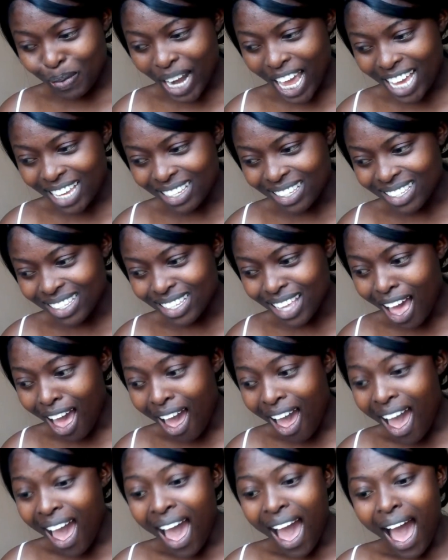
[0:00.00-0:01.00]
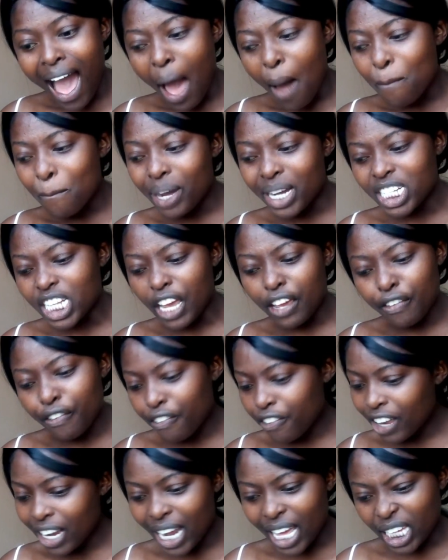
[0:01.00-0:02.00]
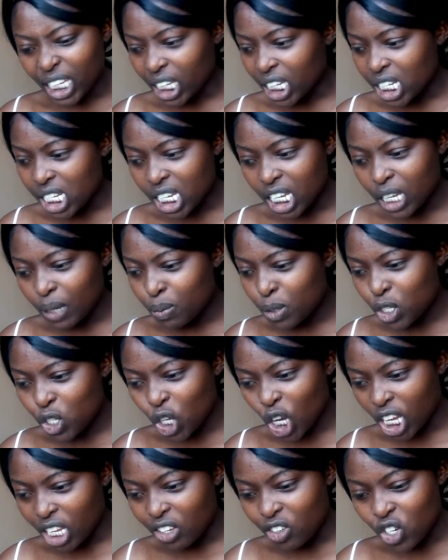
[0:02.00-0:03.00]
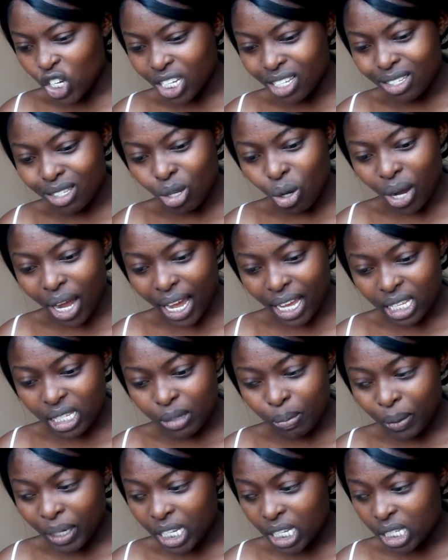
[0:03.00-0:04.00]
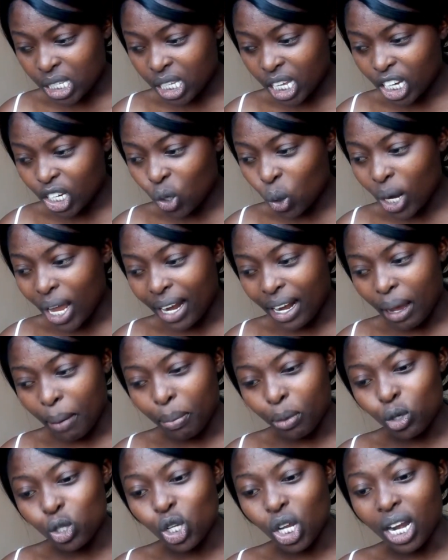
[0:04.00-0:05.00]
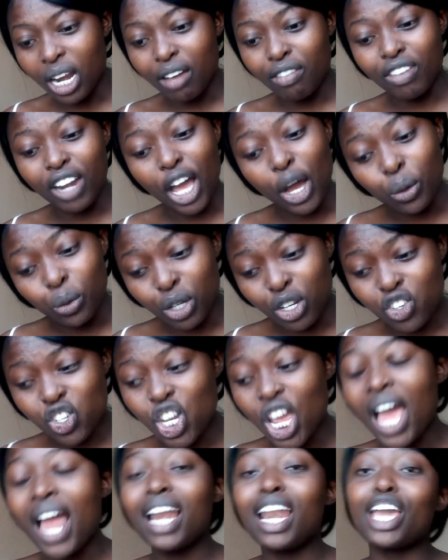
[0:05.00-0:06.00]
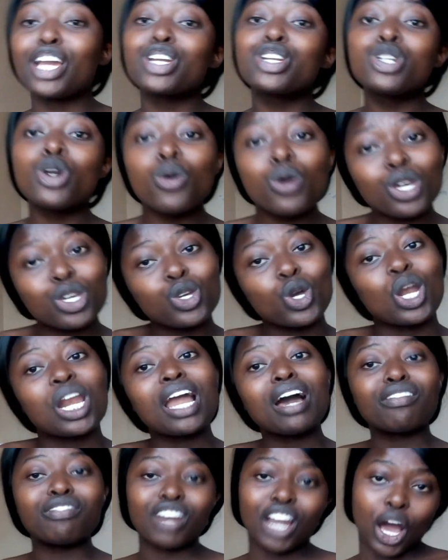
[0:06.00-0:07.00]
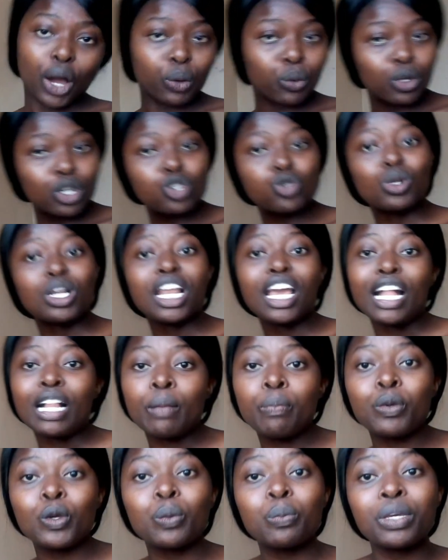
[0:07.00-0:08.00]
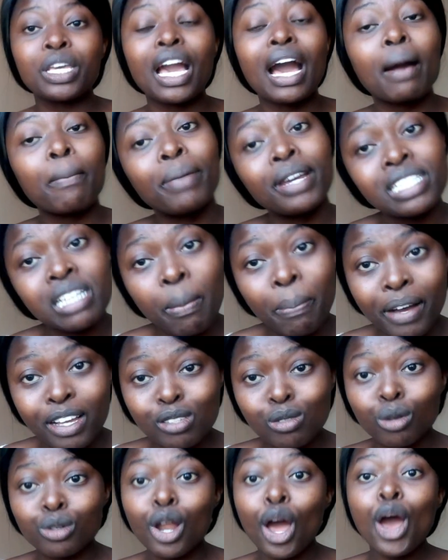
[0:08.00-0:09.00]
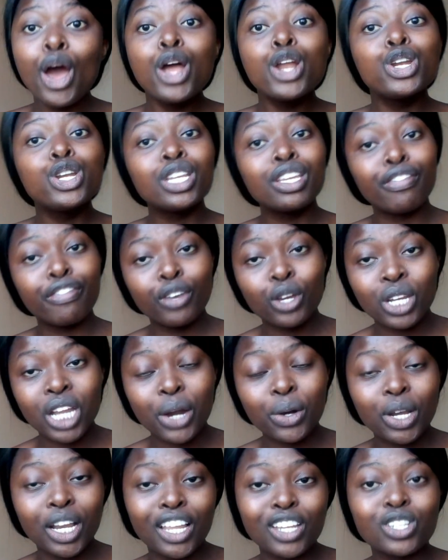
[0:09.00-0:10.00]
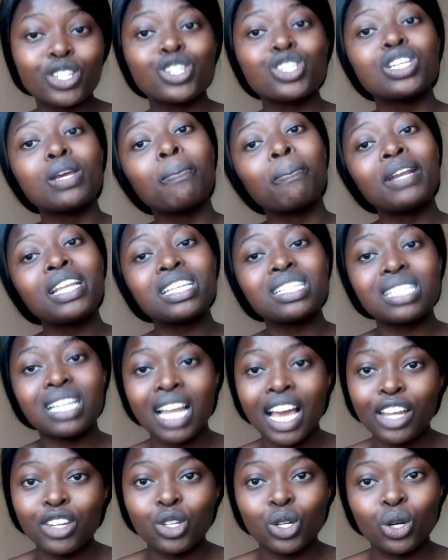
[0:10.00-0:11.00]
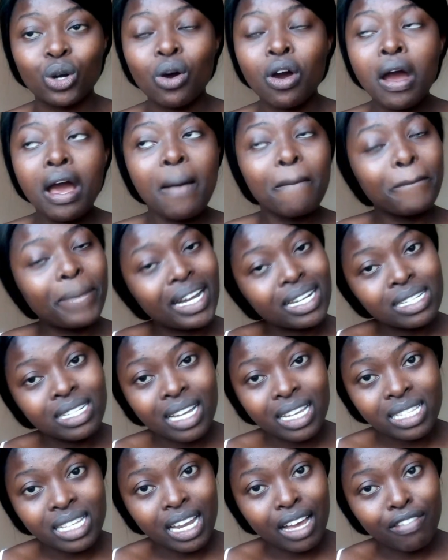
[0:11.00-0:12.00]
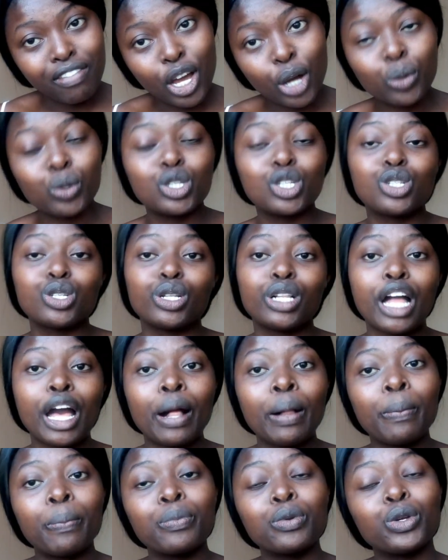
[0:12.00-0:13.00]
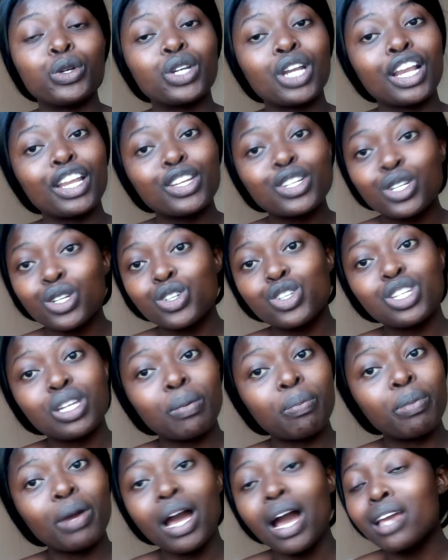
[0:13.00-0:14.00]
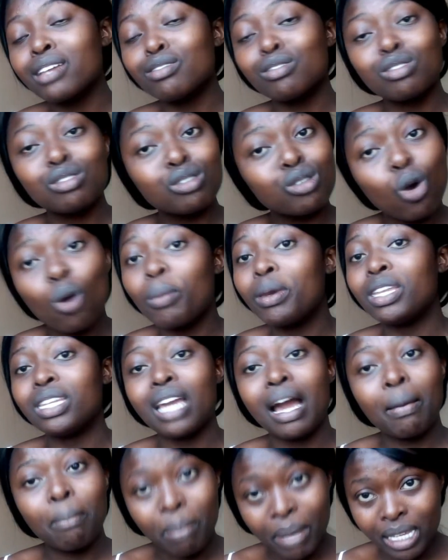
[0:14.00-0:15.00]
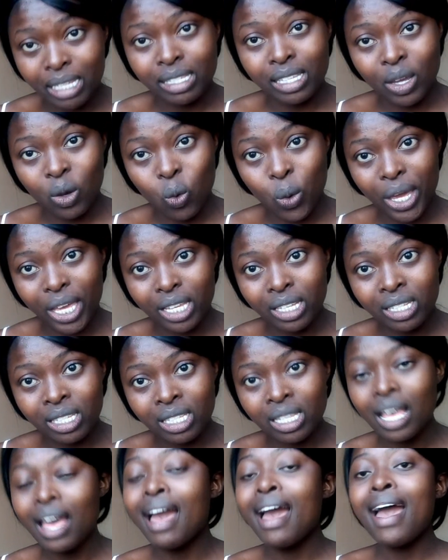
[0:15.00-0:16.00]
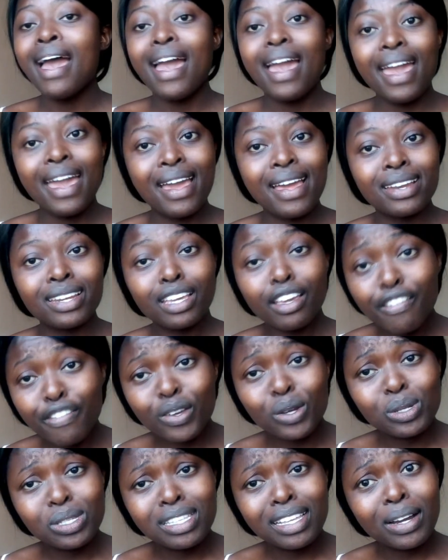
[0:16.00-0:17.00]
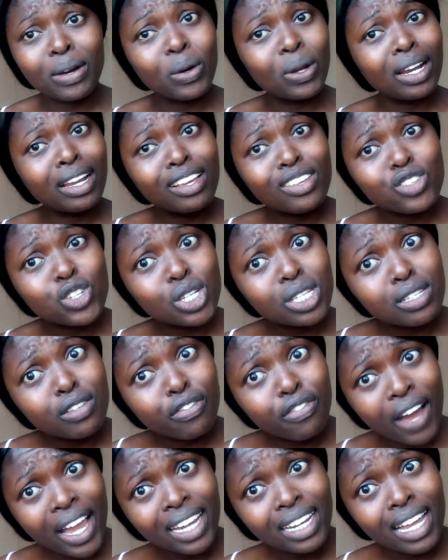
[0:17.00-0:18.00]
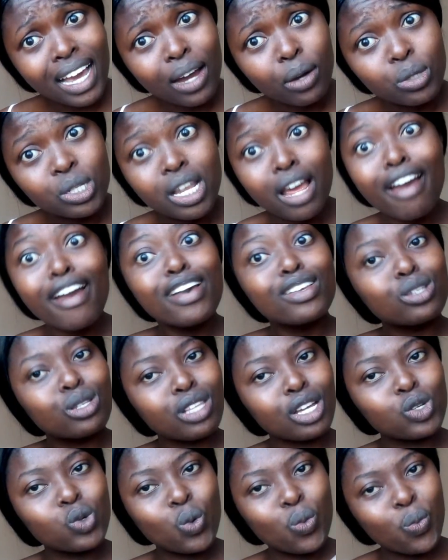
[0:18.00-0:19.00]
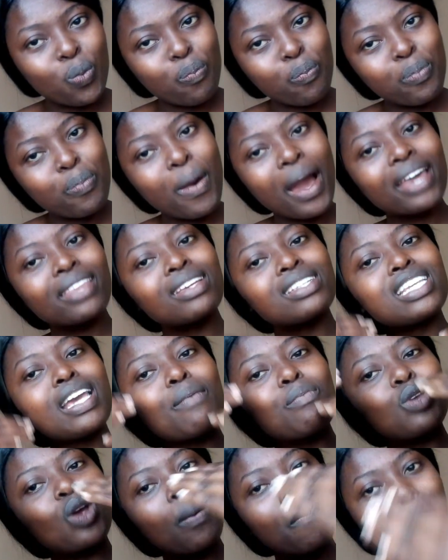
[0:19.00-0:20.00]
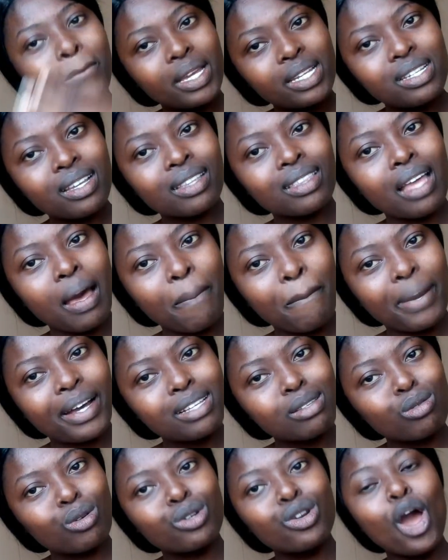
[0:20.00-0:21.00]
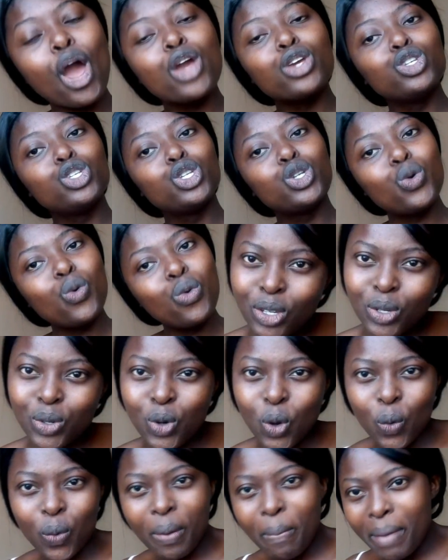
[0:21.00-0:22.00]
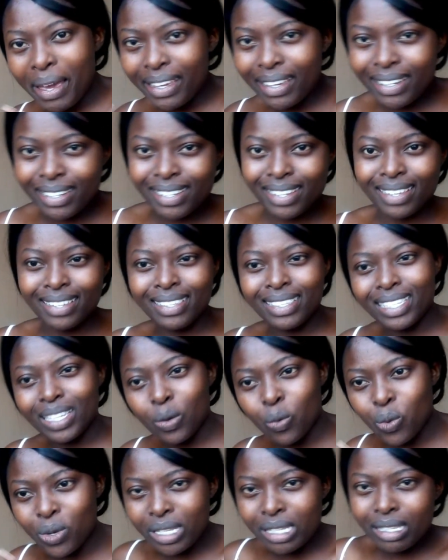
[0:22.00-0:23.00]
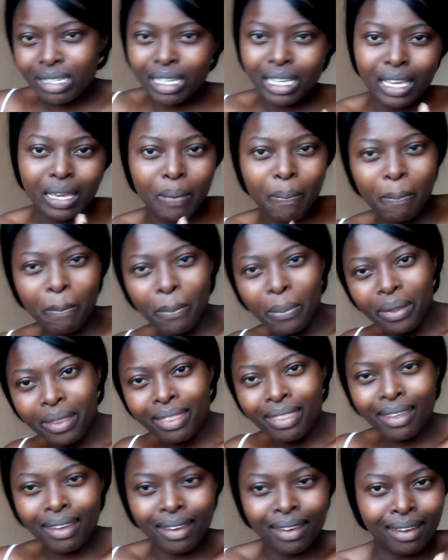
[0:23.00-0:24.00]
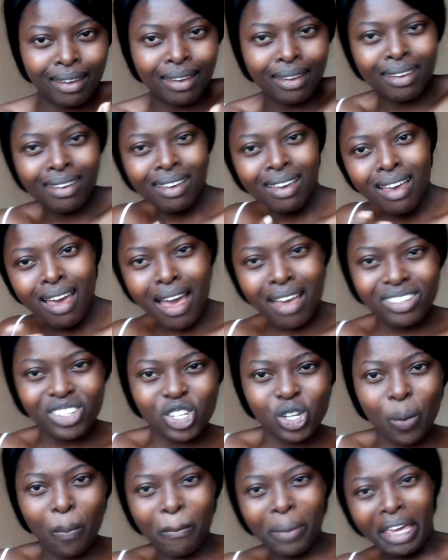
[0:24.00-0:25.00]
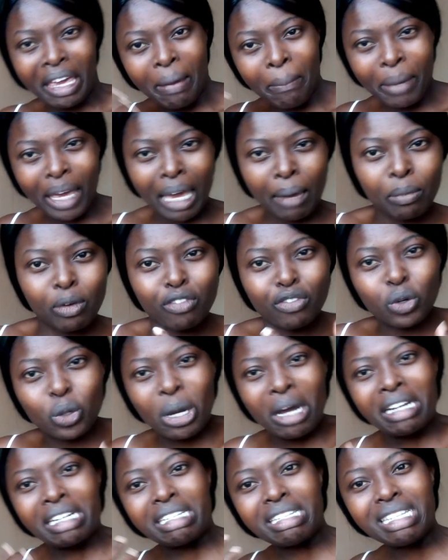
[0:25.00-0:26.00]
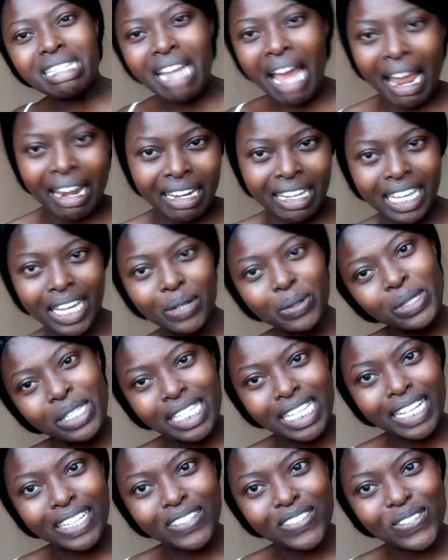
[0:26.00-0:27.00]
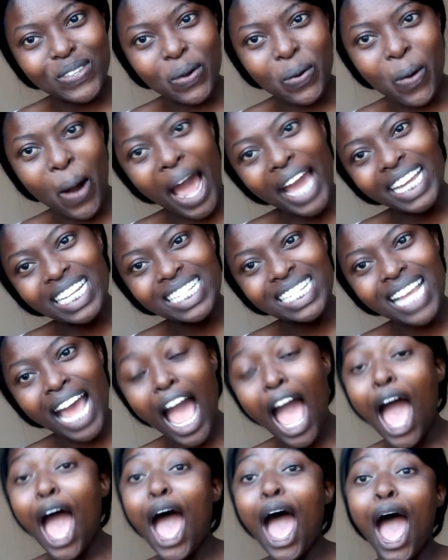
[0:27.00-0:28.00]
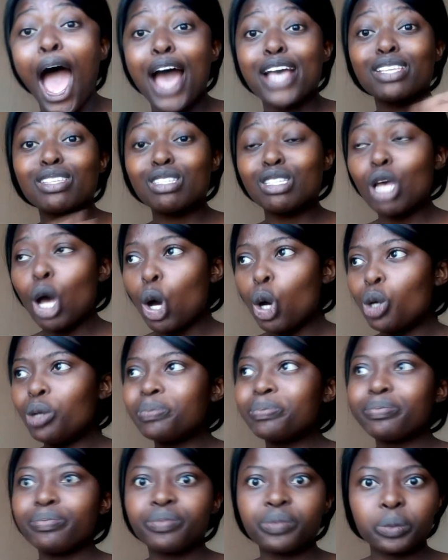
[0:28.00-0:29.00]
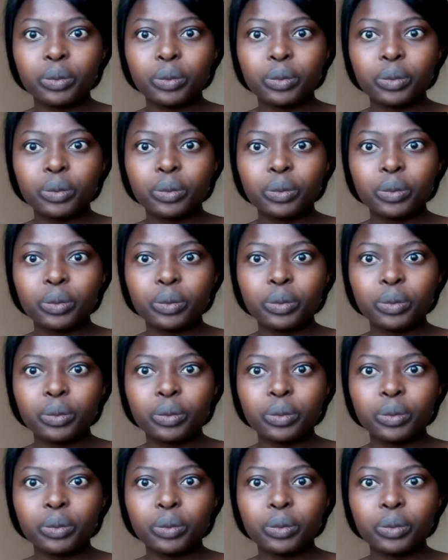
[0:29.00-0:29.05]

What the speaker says: place. But I feel like it keeps changing. So guys, please, can you learn about your love language? Like, knowing your love language will help you be a better person. If you're in a relationship, please learn your partner's love language. It will help your relationship in so many amazing ways. And if you're single, just find out, so that by the time you're meeting that person, you know, we make it easy. We skip the shabim of not understanding ourselves, all right? So,